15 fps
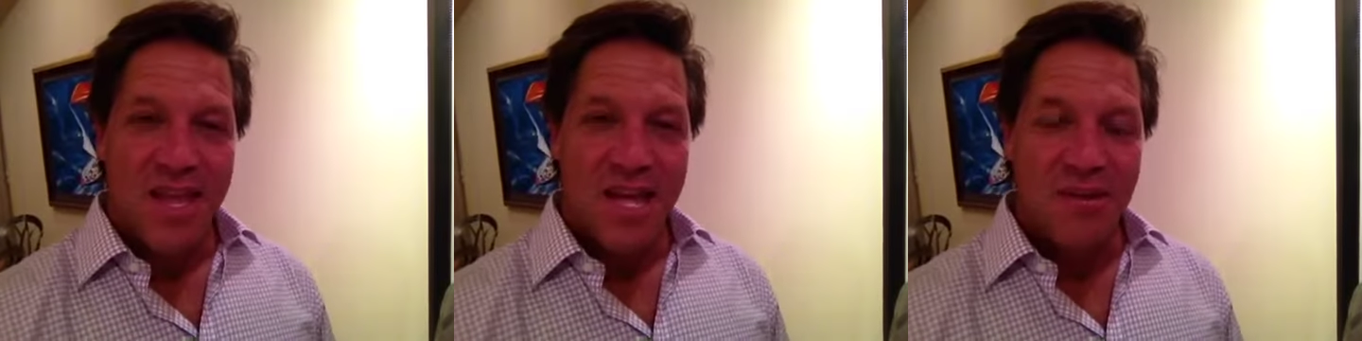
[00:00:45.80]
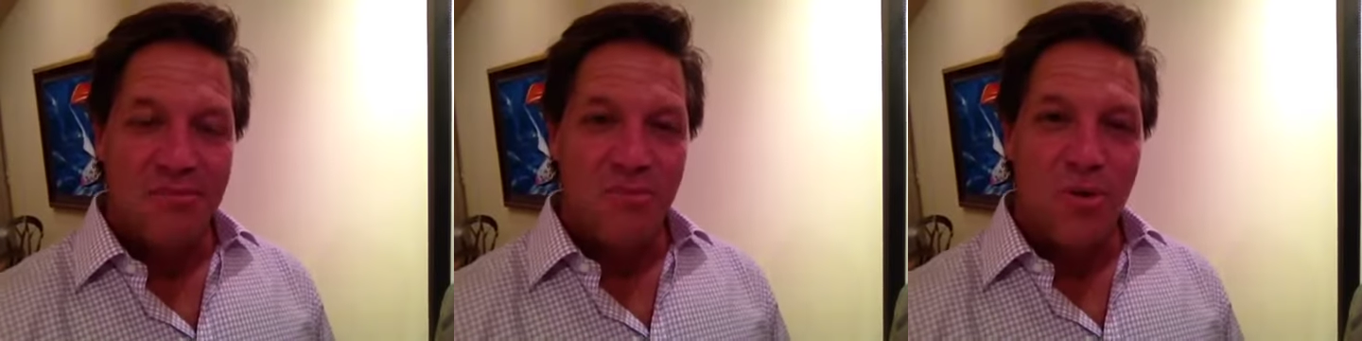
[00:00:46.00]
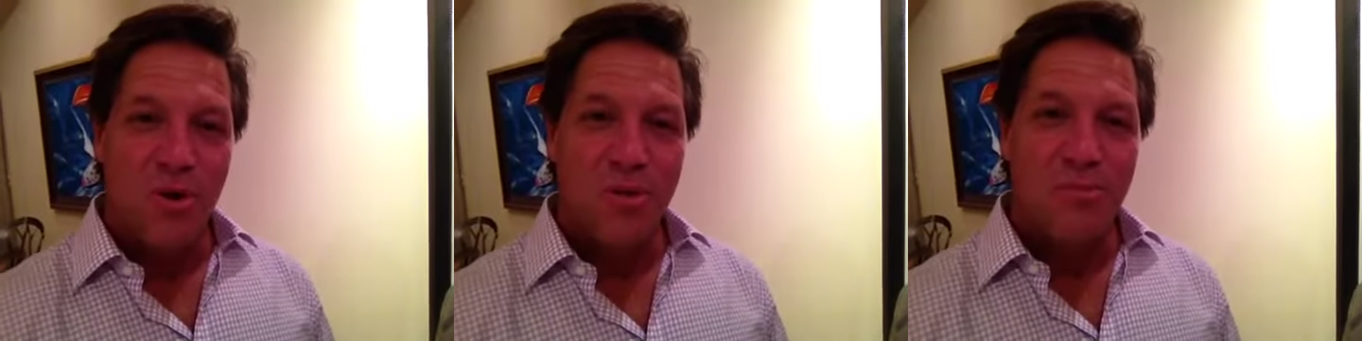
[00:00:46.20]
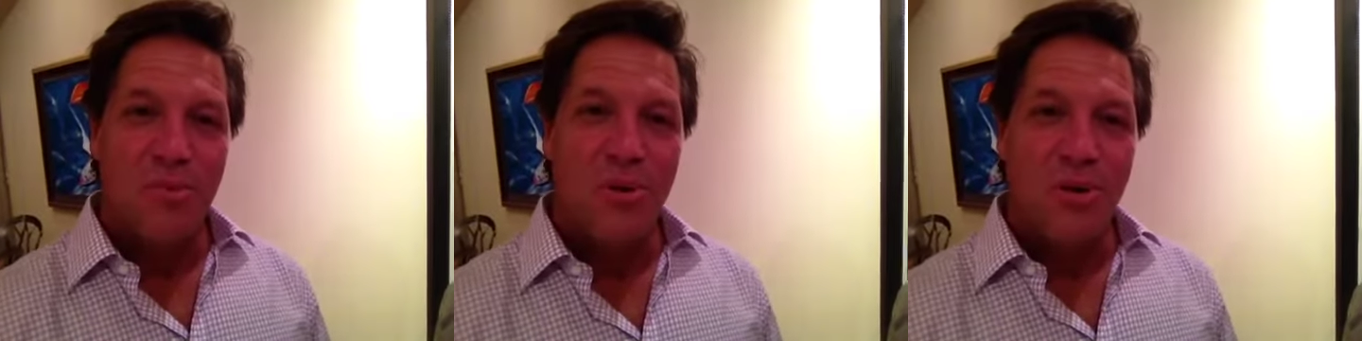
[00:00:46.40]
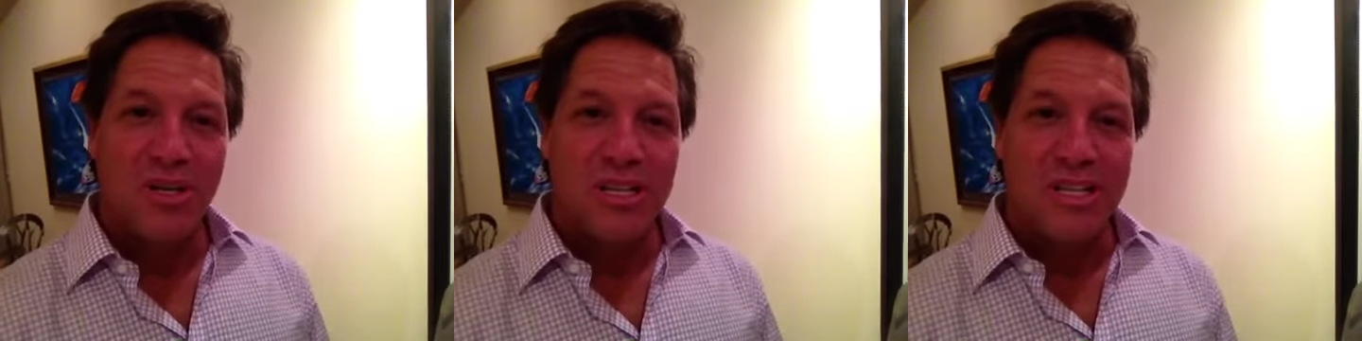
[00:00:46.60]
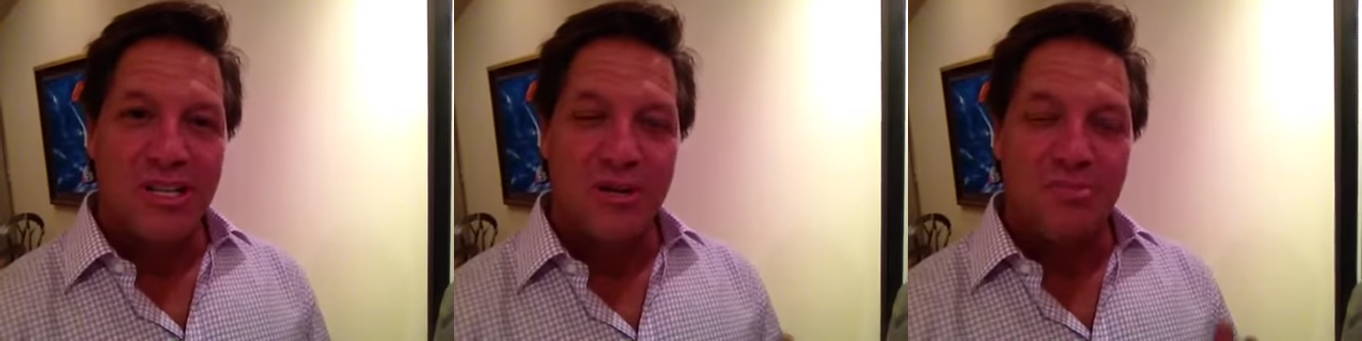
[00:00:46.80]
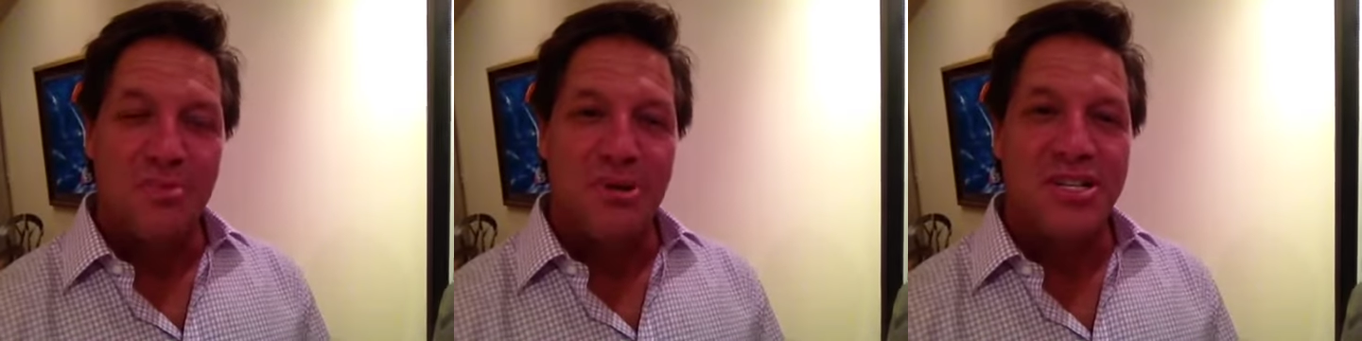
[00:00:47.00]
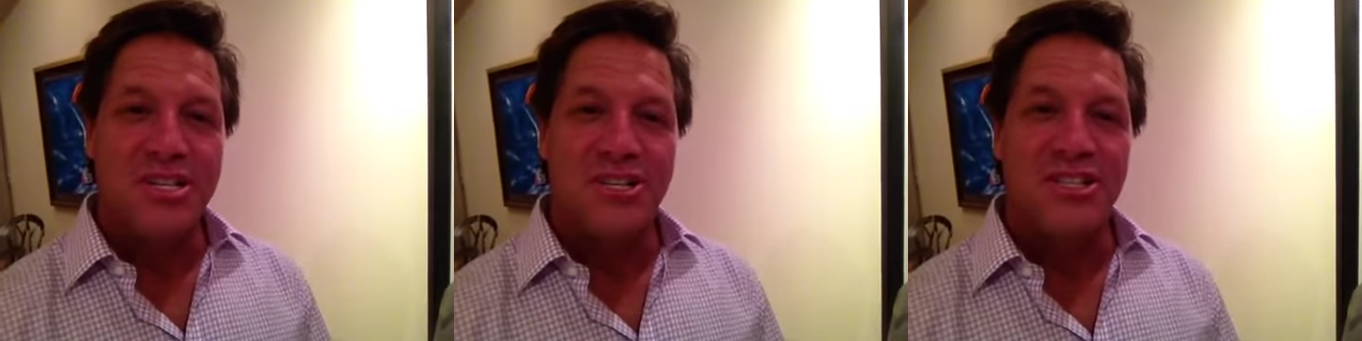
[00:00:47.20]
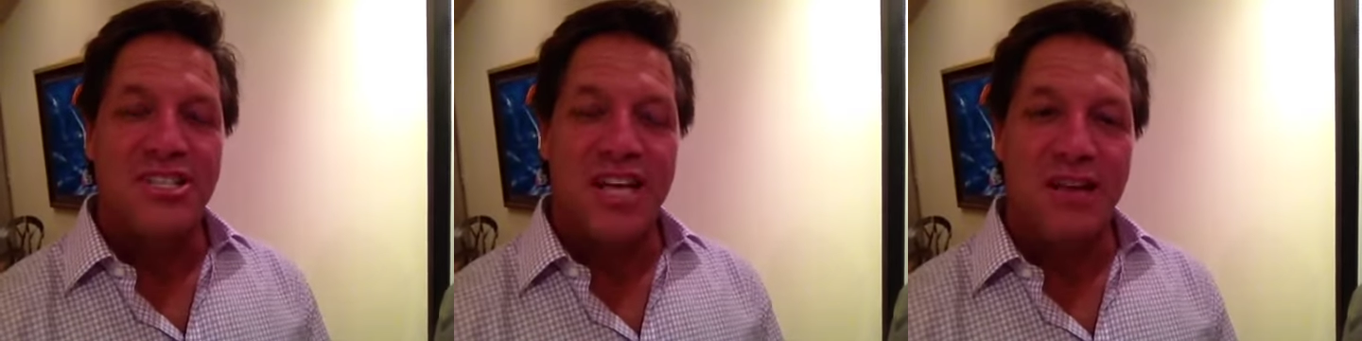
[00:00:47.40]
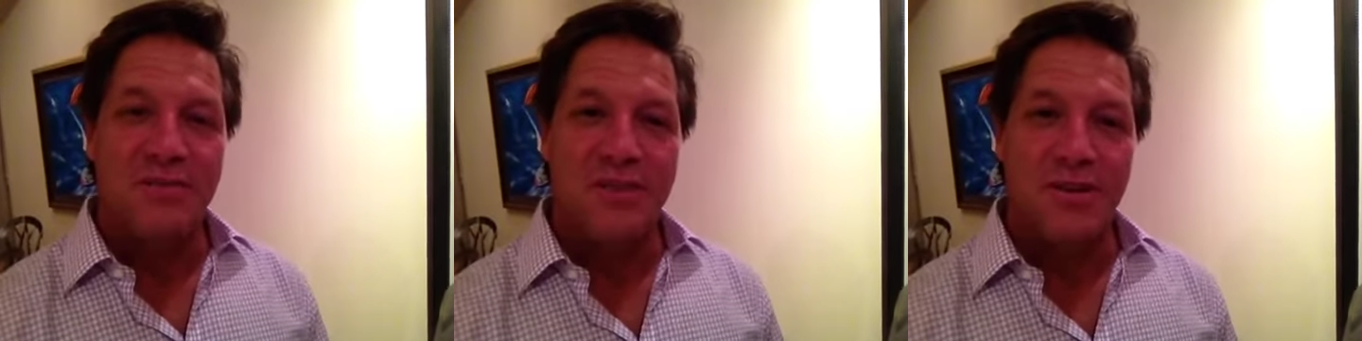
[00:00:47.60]
and more importantly, you're putting
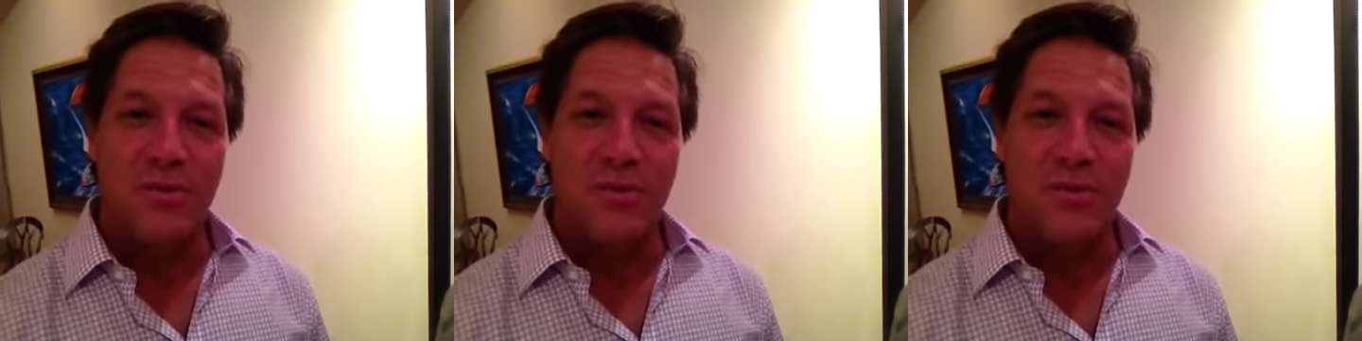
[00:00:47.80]
yourself